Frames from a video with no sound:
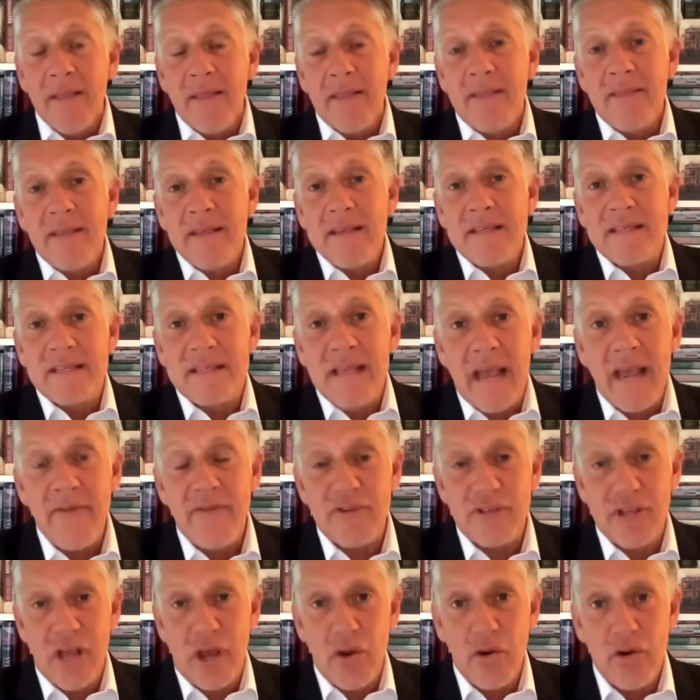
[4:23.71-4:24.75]
This
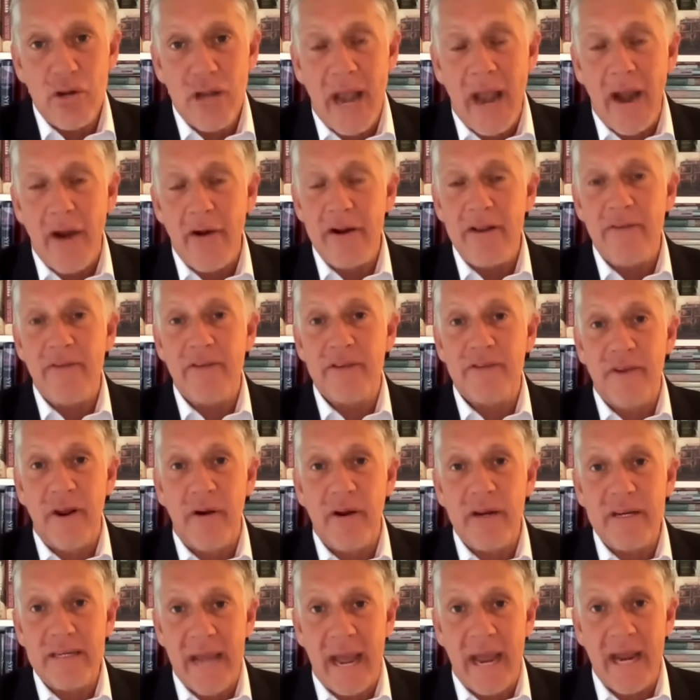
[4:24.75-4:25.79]
safe zone narrative is
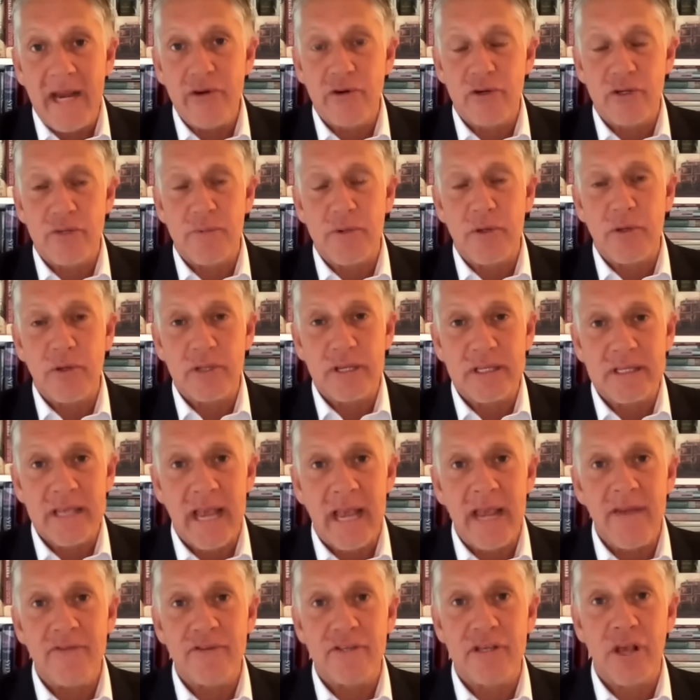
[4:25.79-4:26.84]
very dangerous because a
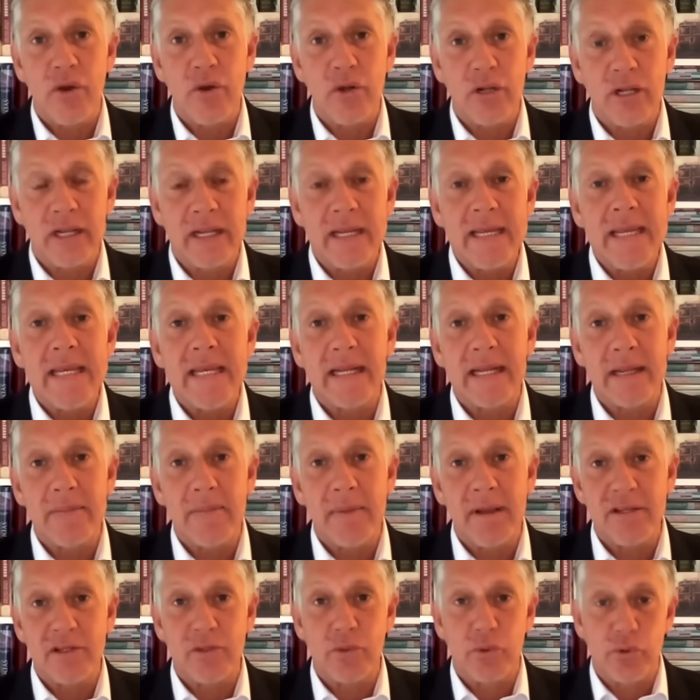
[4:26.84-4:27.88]
safe zone legally
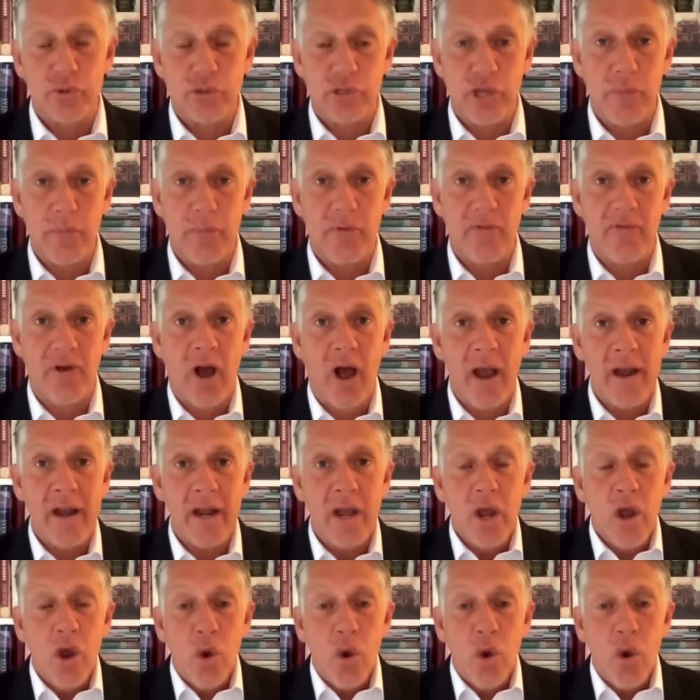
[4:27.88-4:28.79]
must also provide